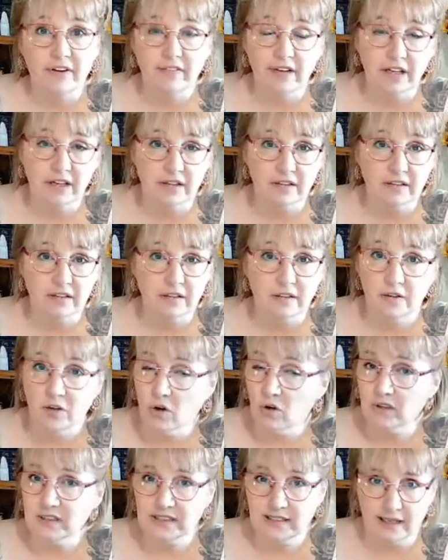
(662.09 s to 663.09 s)
very good at
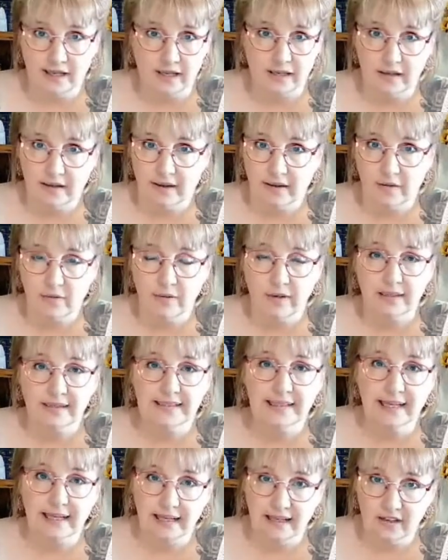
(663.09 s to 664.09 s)
not saying no
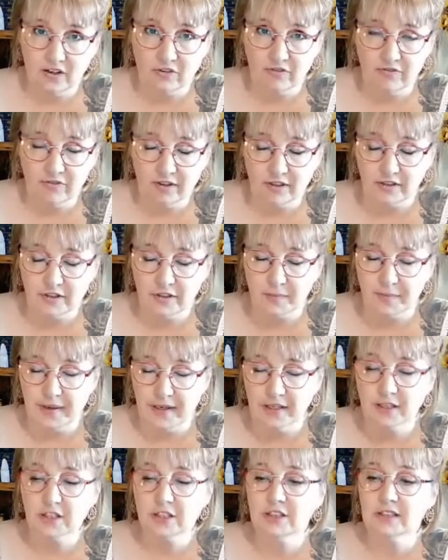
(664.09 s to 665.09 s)
and taking on far too
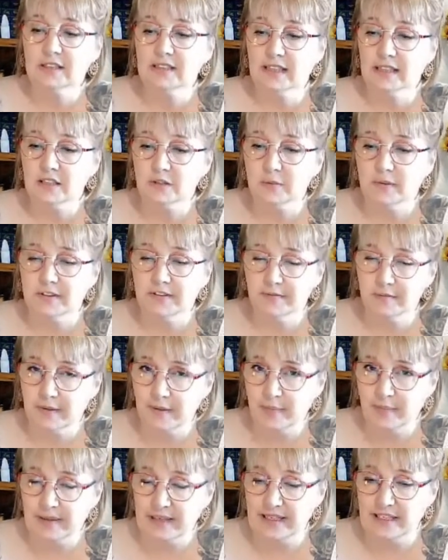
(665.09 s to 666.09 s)
much. That's one of
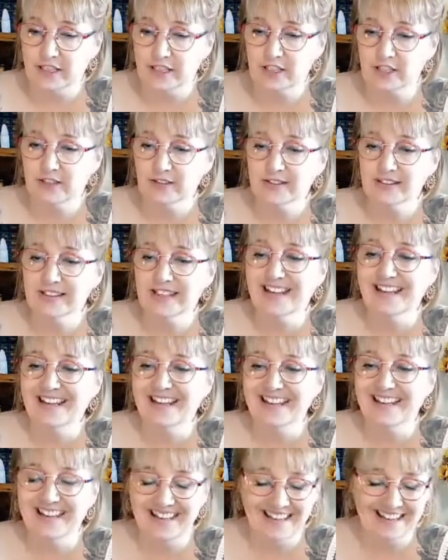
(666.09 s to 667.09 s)
my big issues.
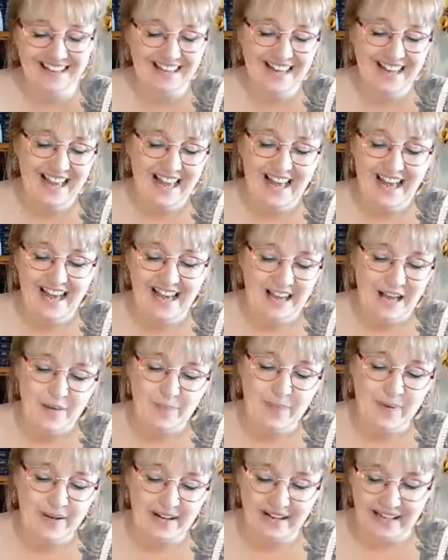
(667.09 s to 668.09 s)

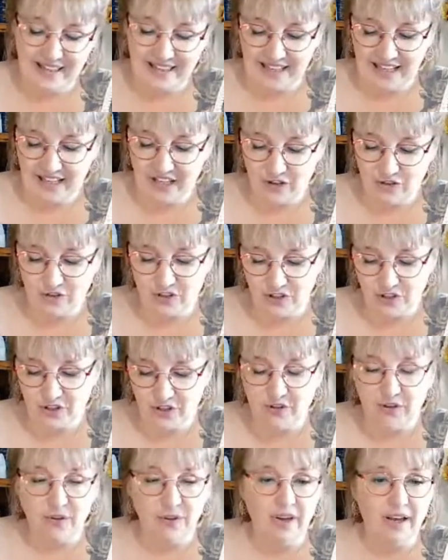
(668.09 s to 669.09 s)
But I think
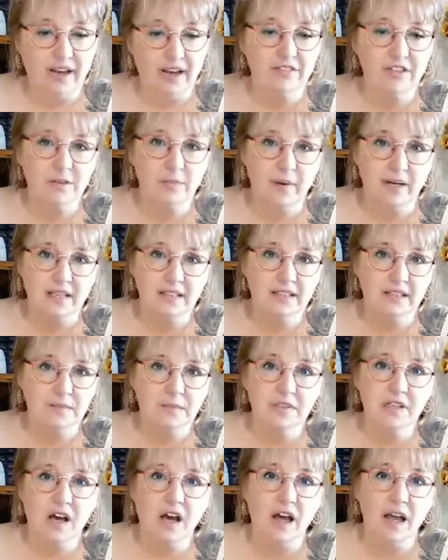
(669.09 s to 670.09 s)
you have to make
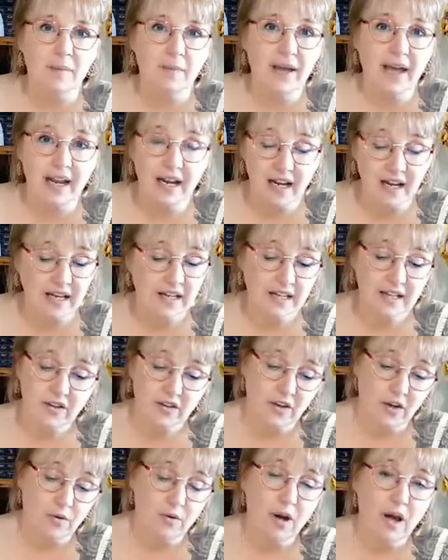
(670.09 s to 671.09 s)
some time.
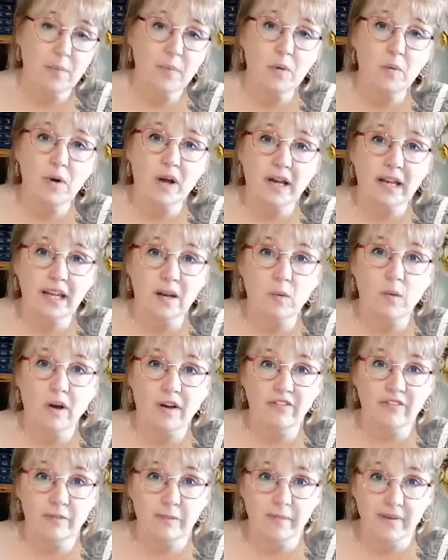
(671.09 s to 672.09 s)
And I'm a working
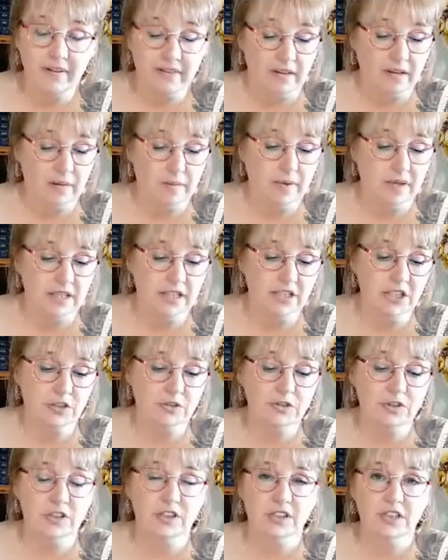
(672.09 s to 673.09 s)
wife and mother. My
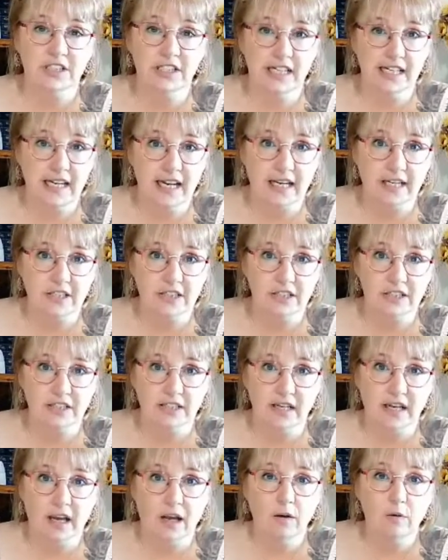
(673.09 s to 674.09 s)
children are
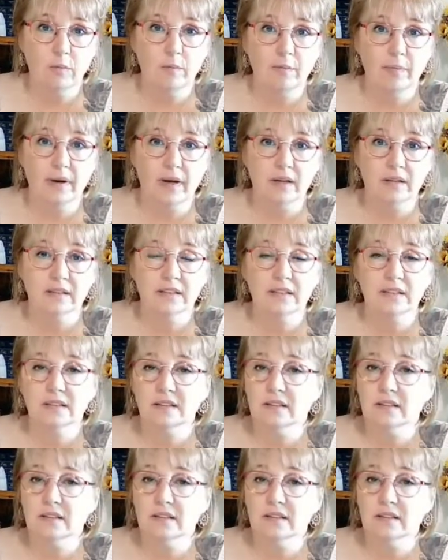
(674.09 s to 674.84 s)
teenagers now, but